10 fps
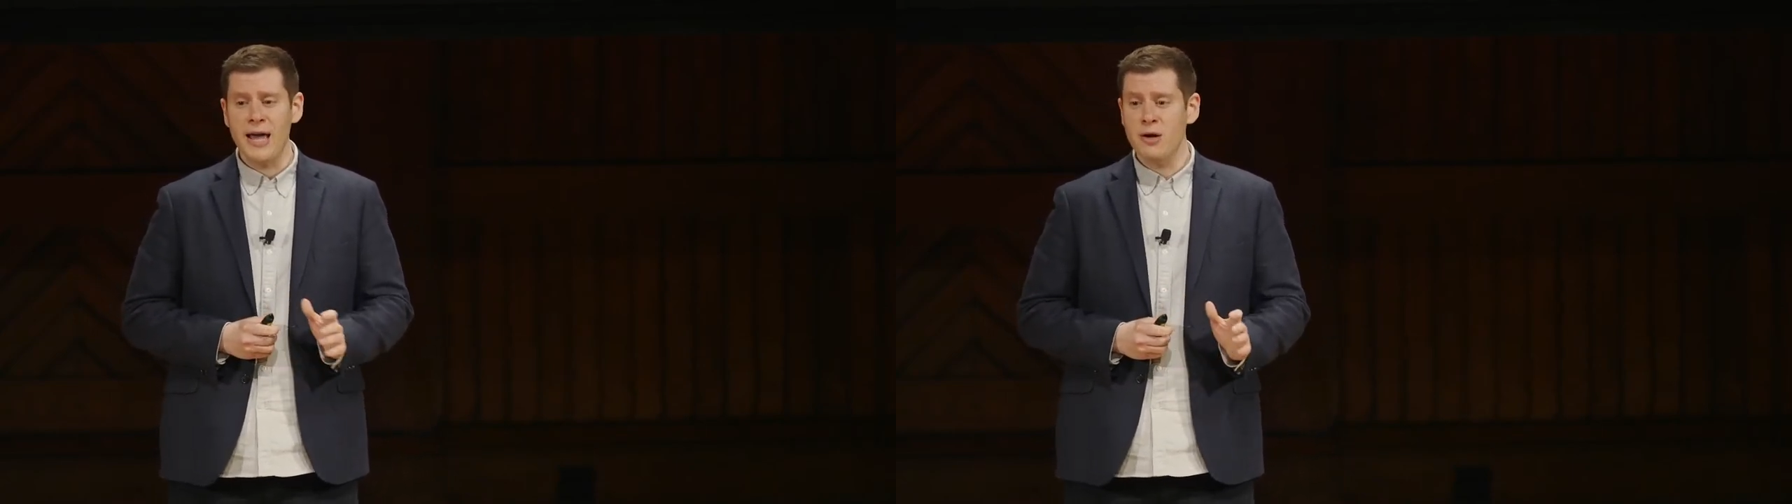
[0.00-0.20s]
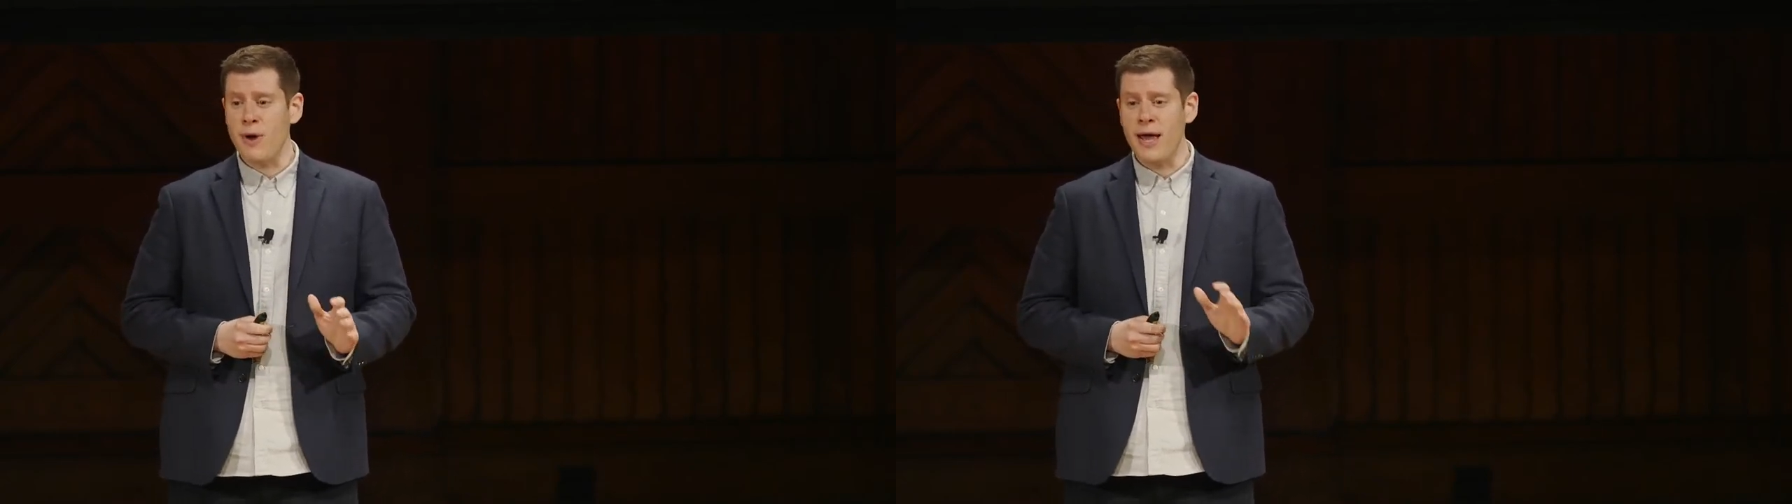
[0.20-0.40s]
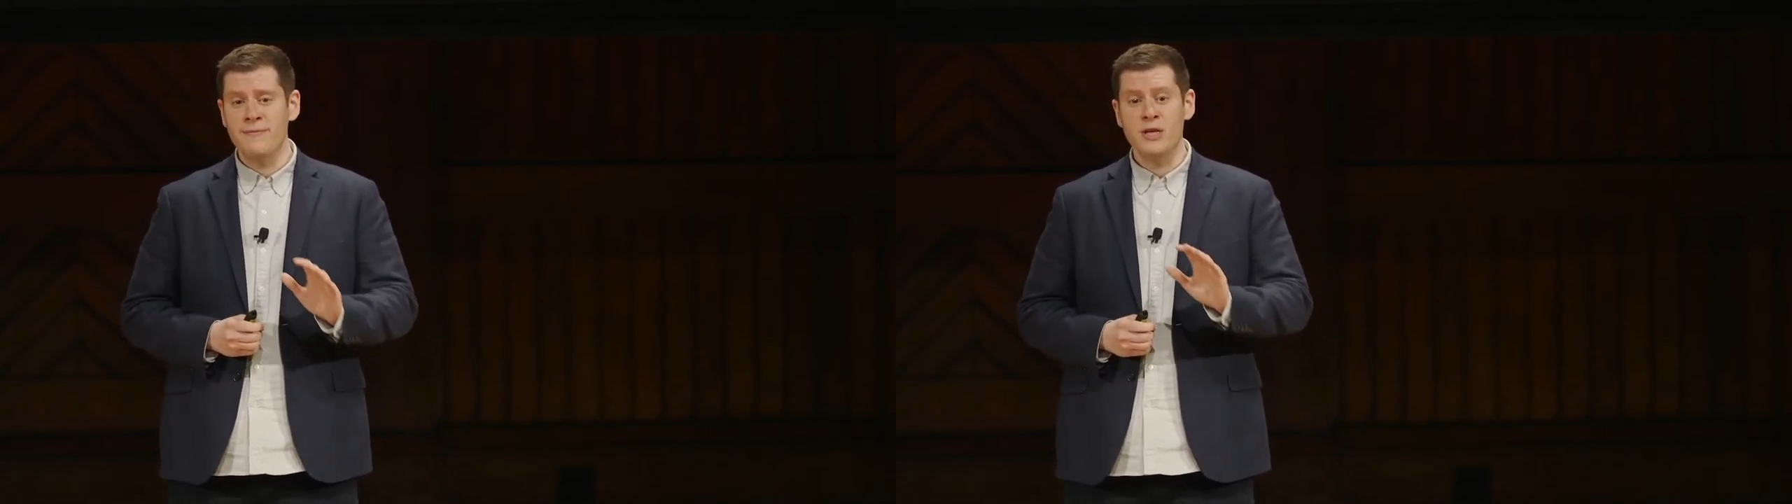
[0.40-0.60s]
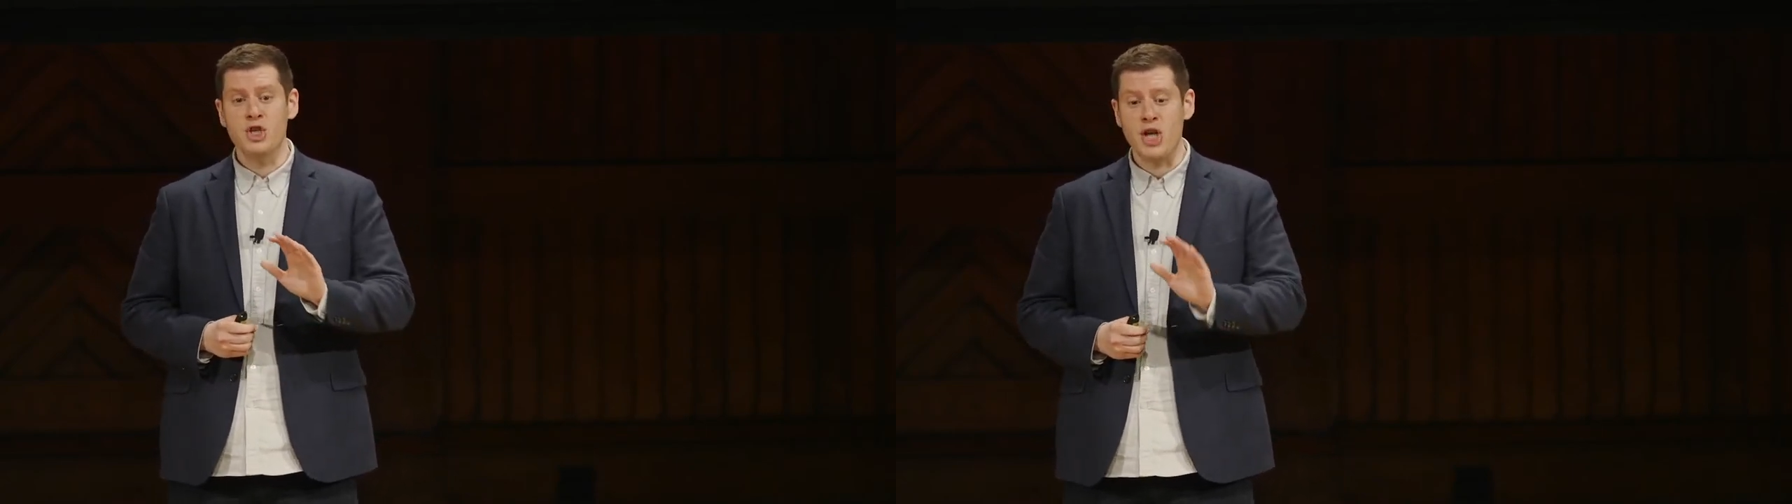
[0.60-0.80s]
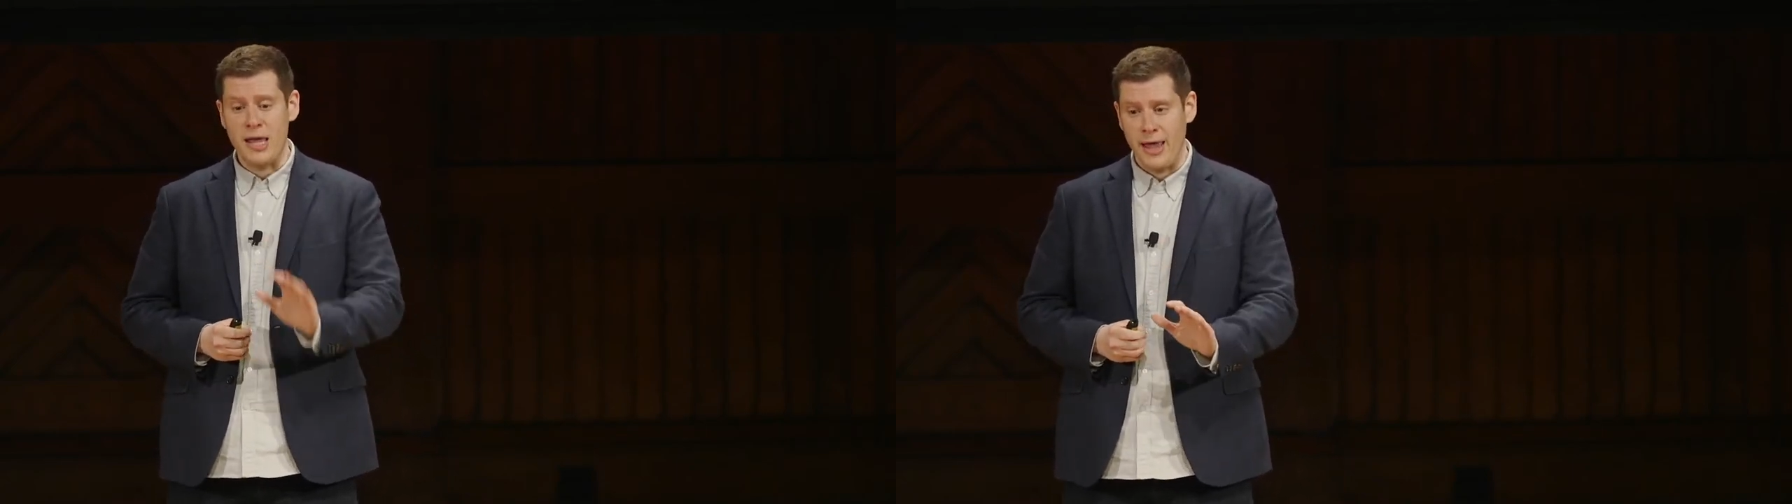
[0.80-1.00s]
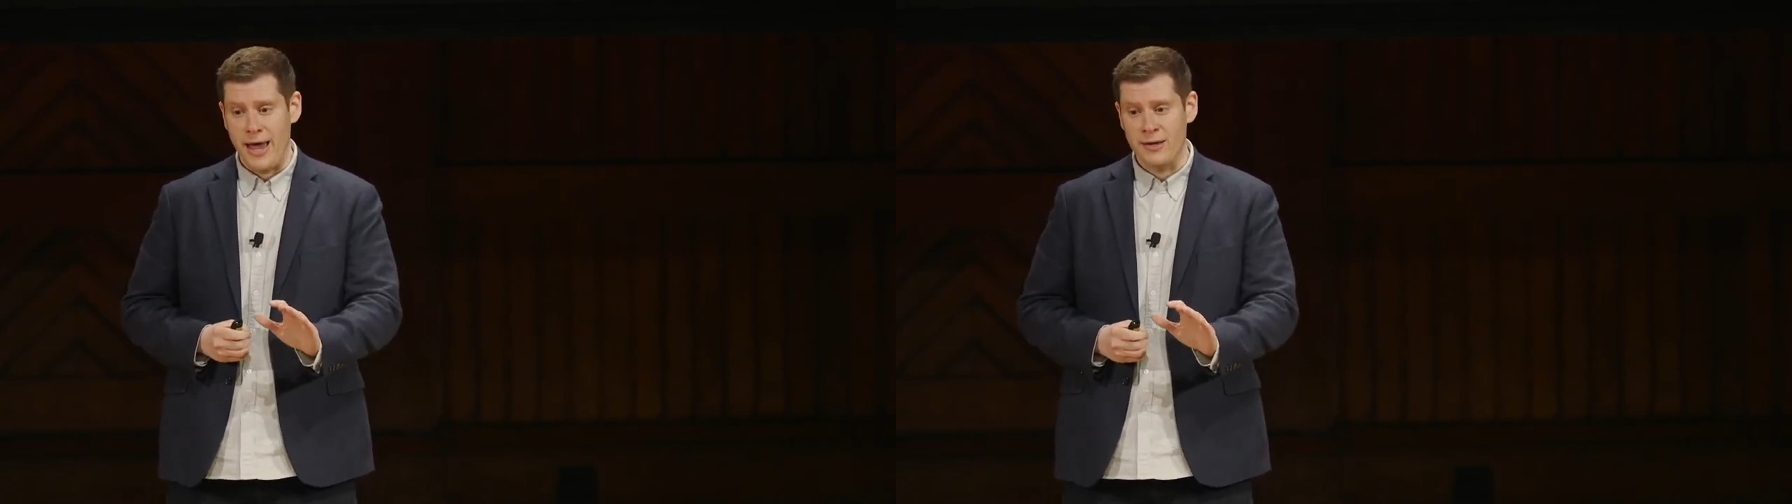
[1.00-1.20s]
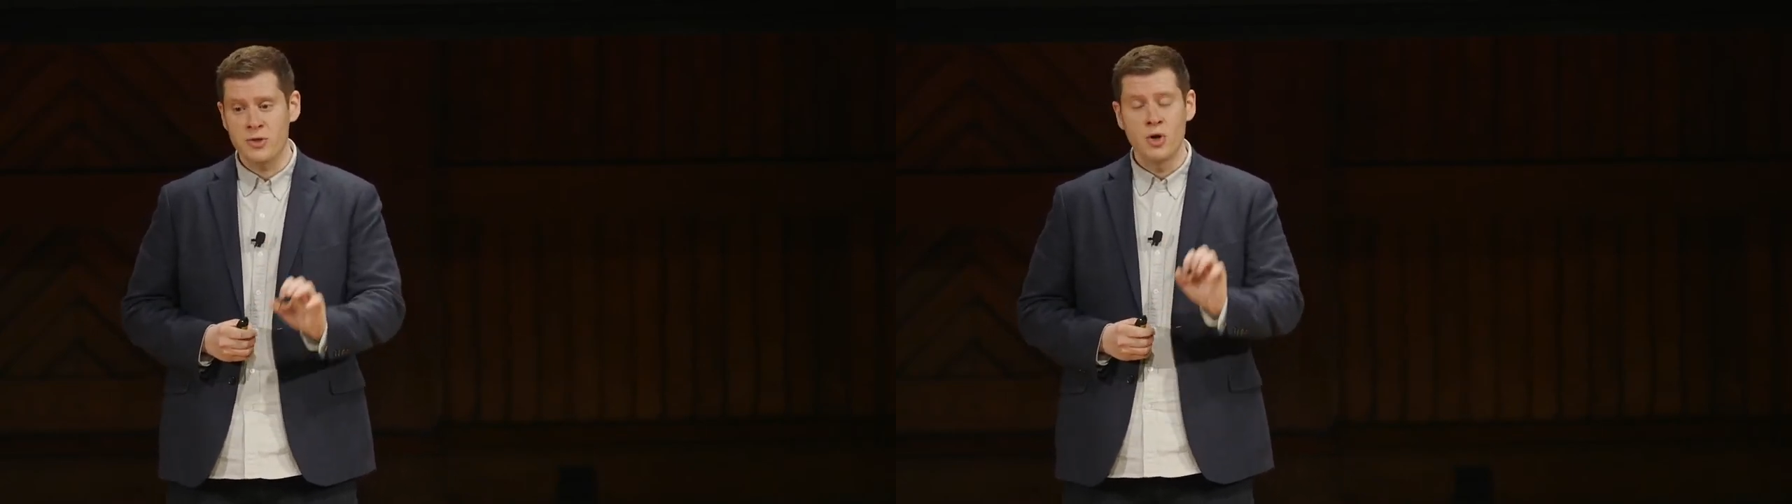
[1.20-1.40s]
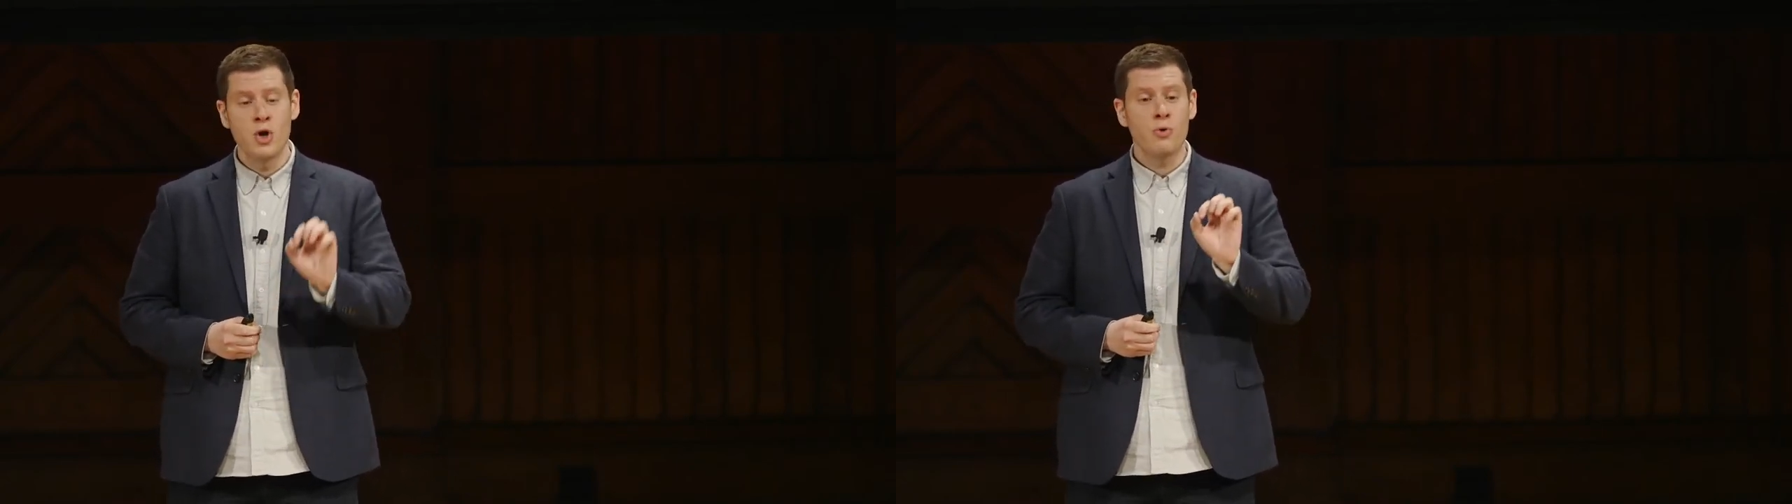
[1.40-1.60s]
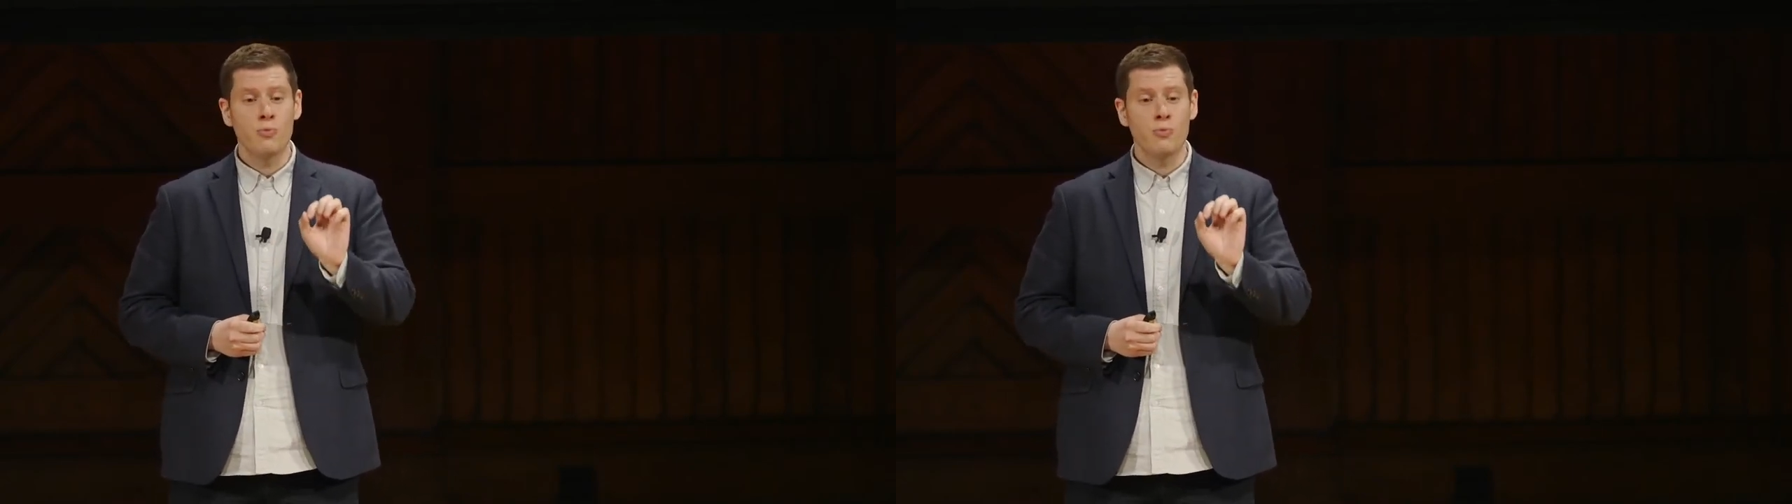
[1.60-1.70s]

I arrived jet lagged,